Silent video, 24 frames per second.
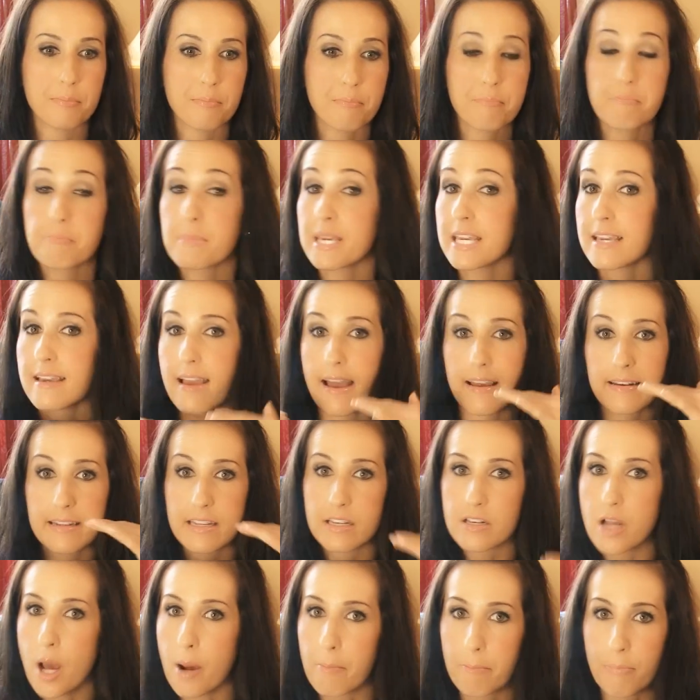meet
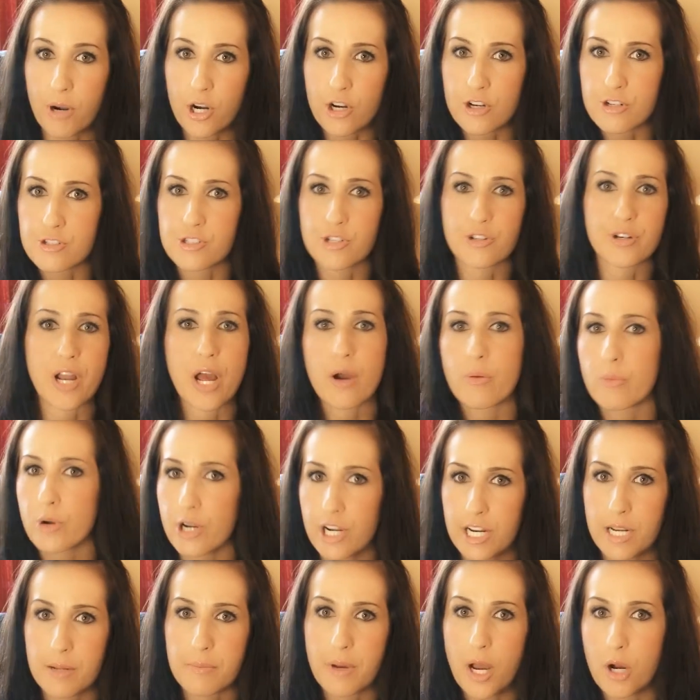any numbers. You're not
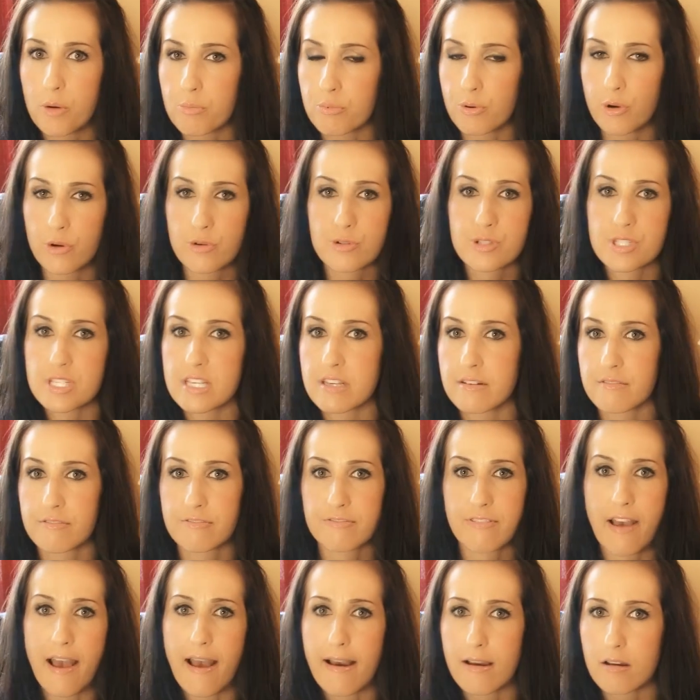worried about protein,
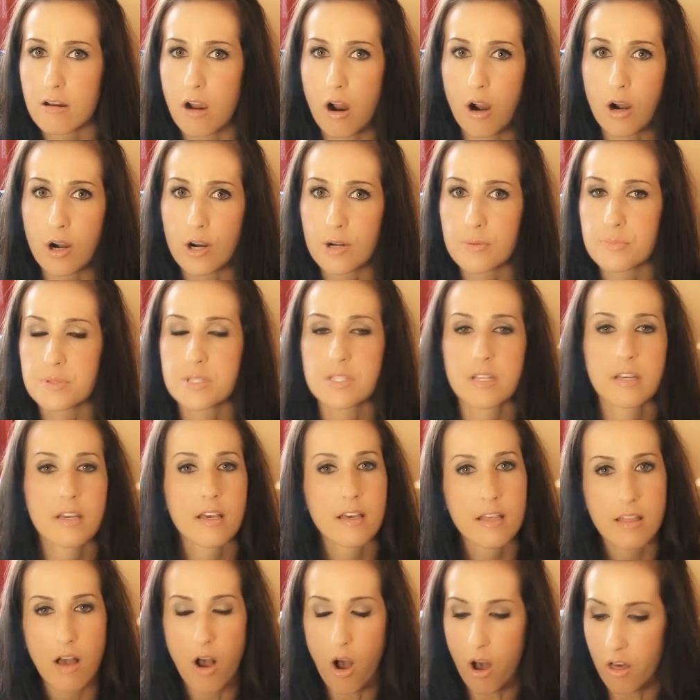fat, carbs.
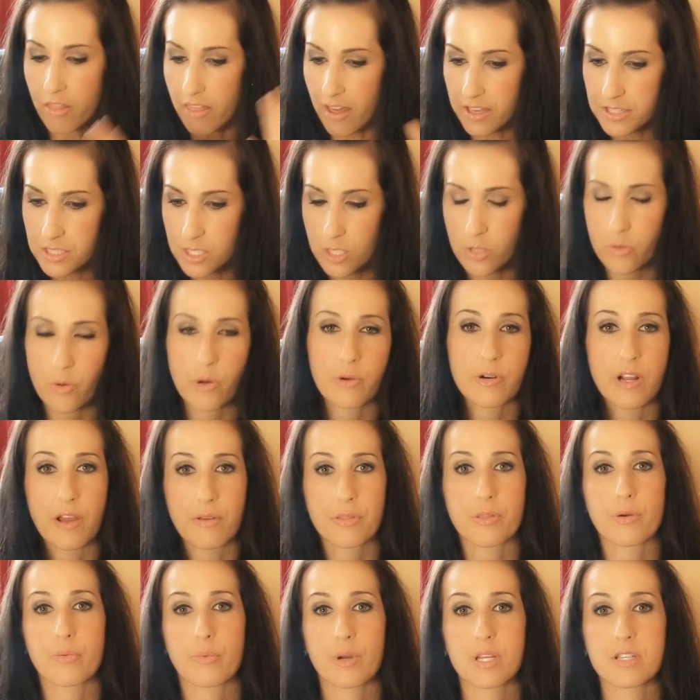All that's thrown
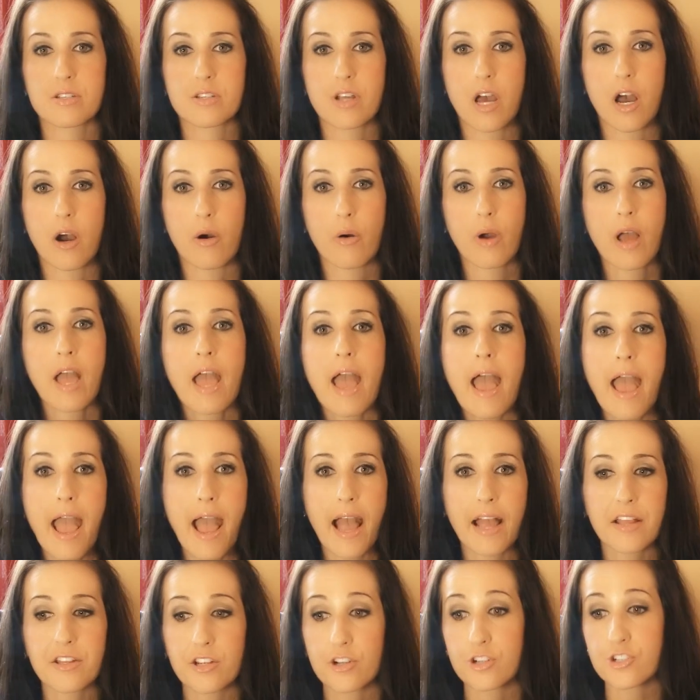out the window,
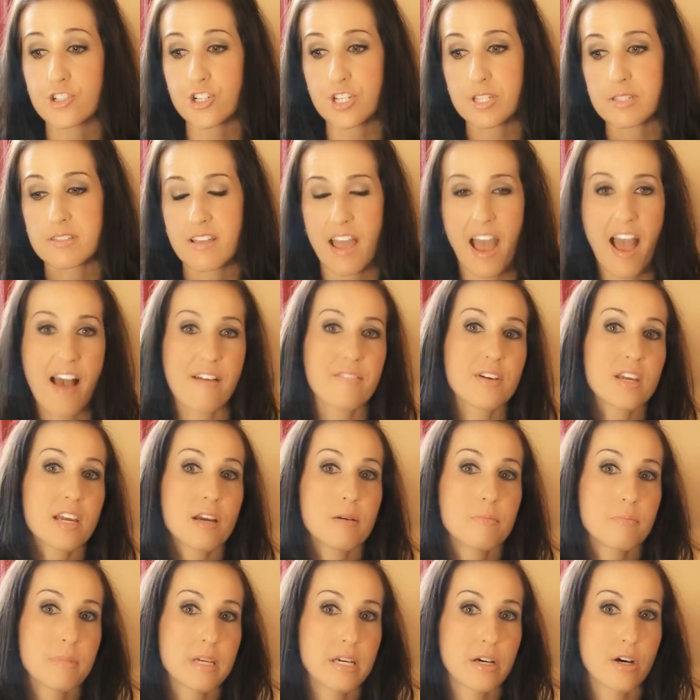and you're just having
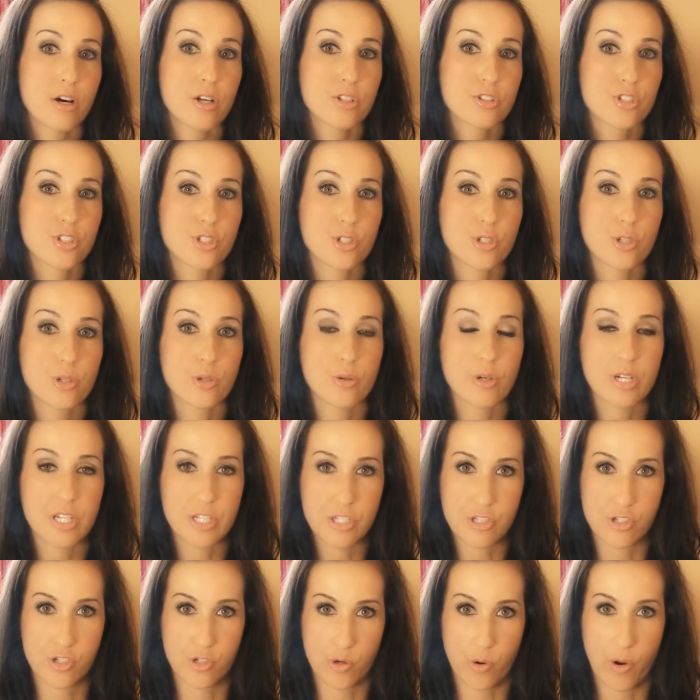a meal to
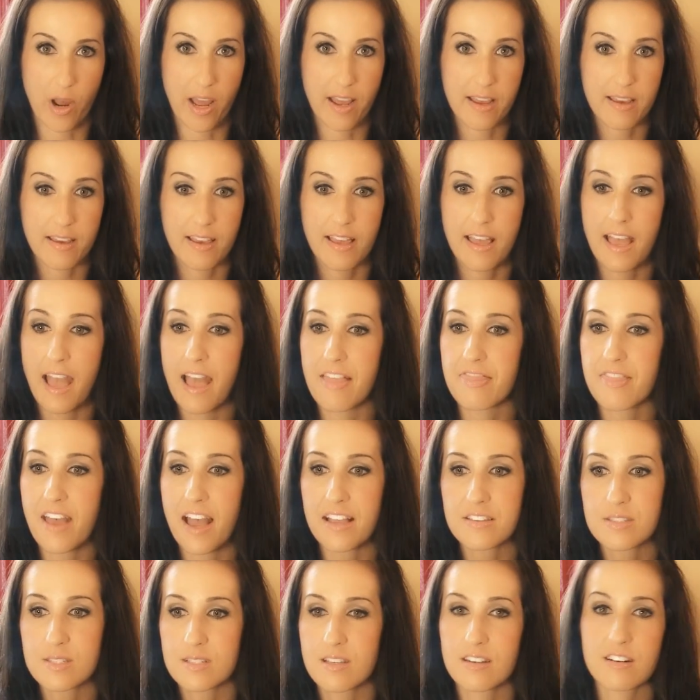enjoy. And
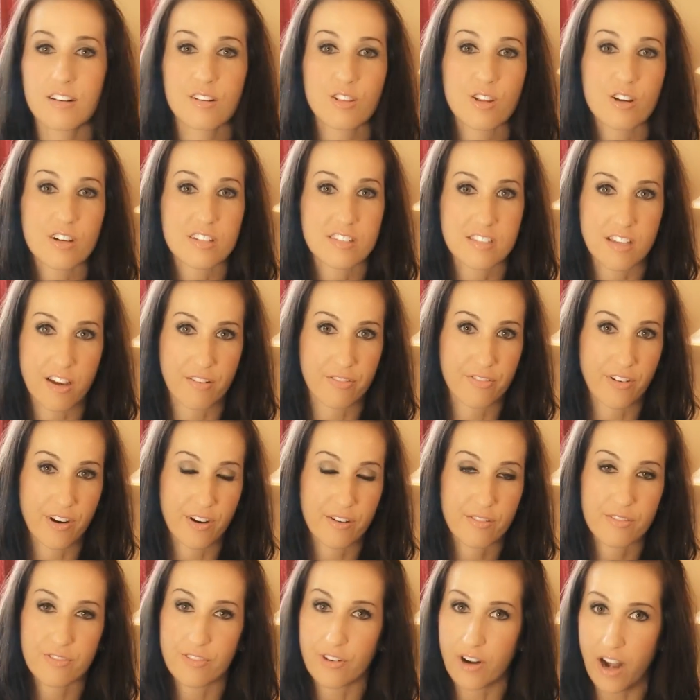that's gonna look
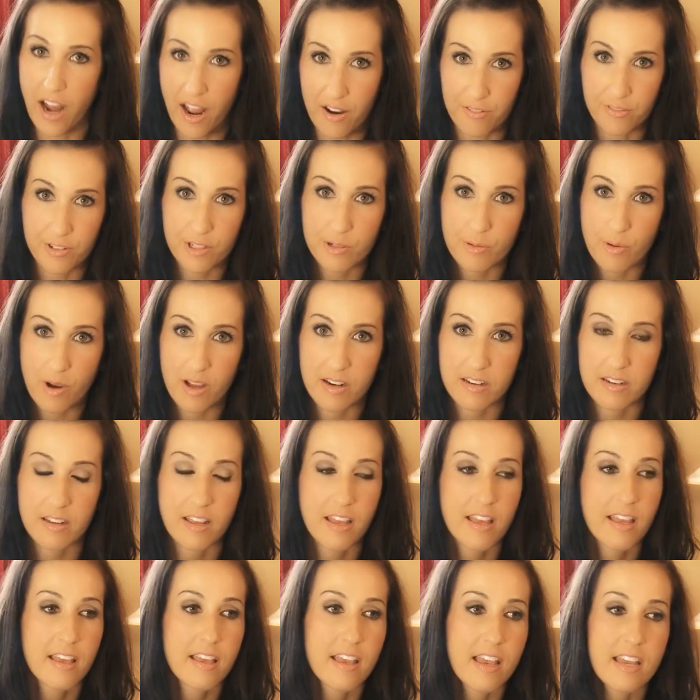different for everyone,
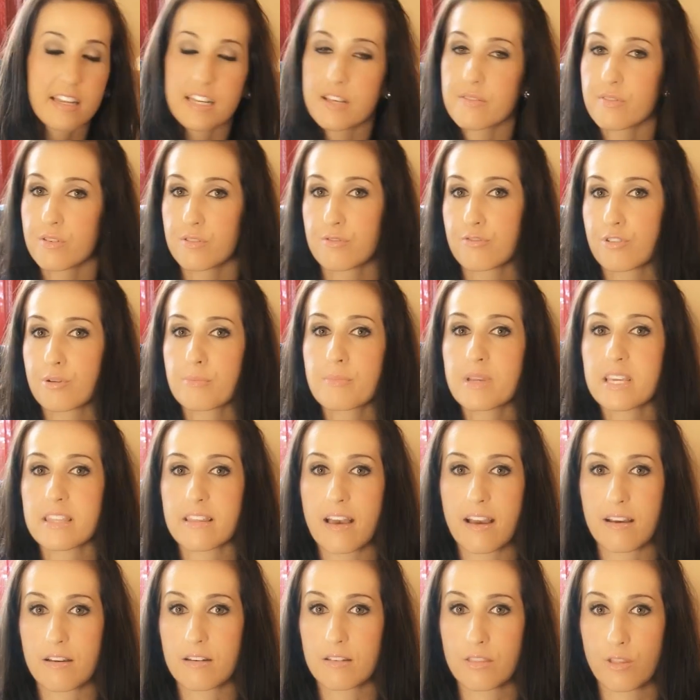and even for me
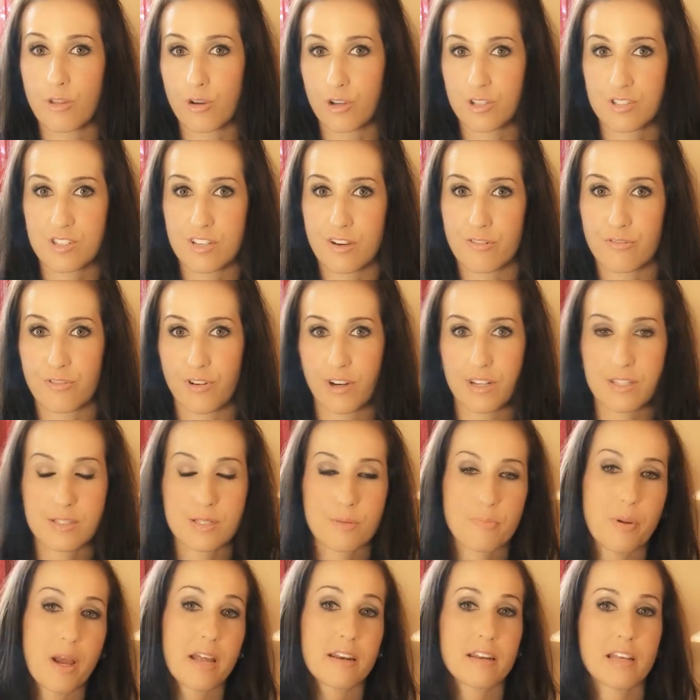that could look different
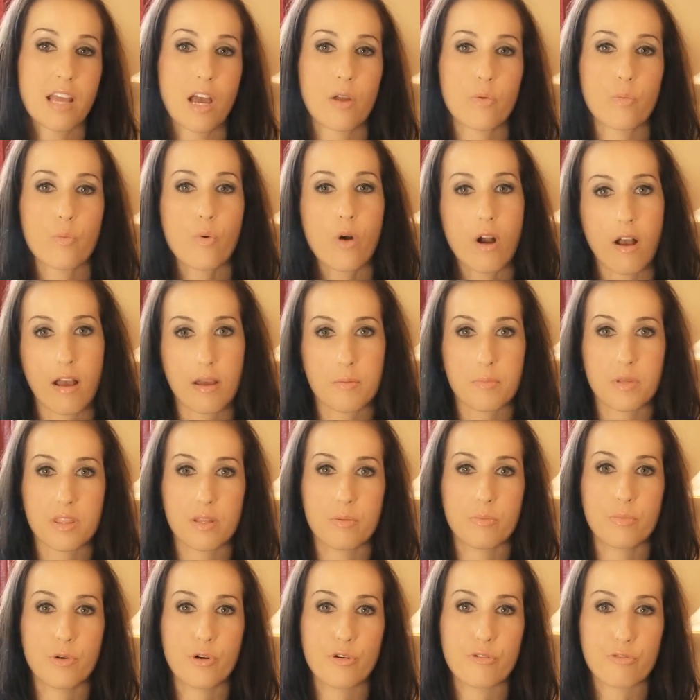depending on what I'm in
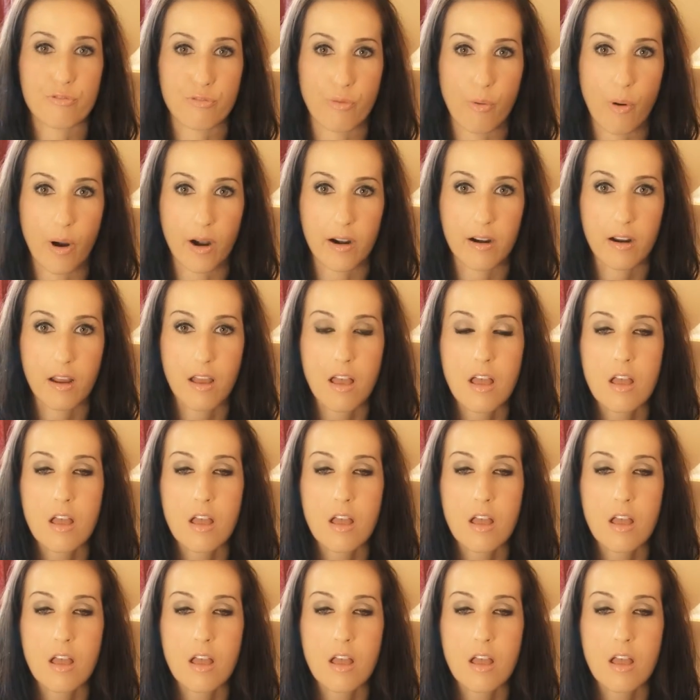the mood for.